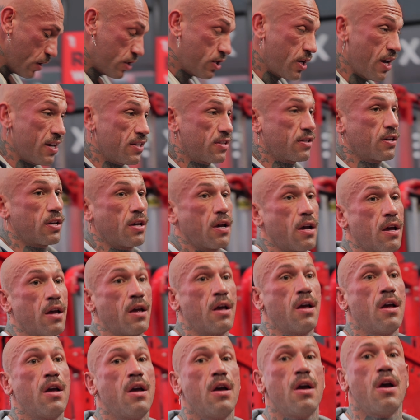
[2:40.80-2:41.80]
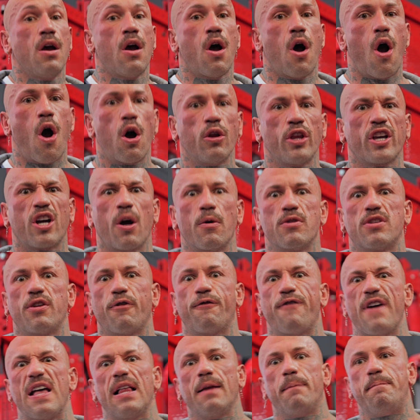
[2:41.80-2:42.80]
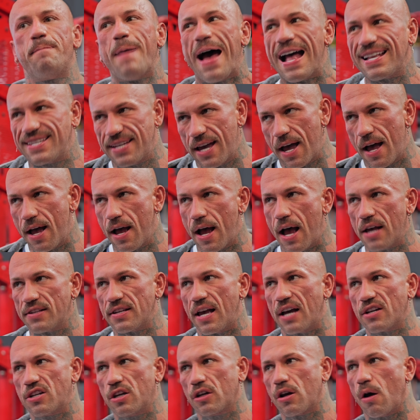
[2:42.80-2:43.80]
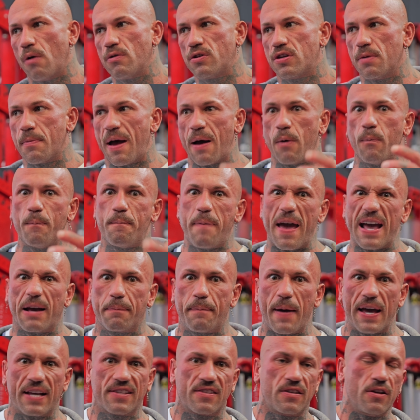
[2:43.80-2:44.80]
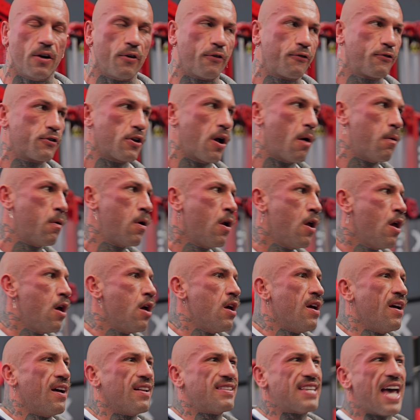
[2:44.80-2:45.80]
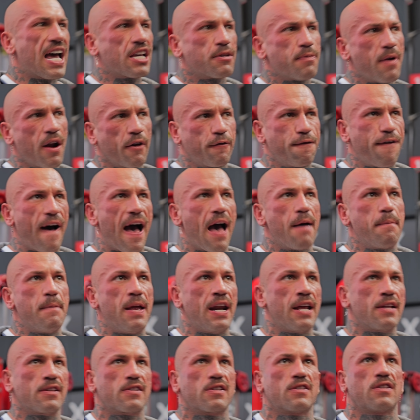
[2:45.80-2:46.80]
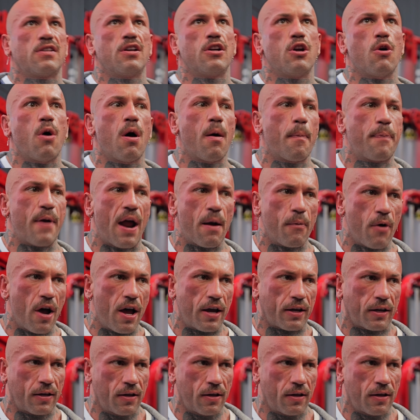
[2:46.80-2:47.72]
which is only going to feel better as I actually go into my big stuff. So it takes me around 5 minutes to do all prep work.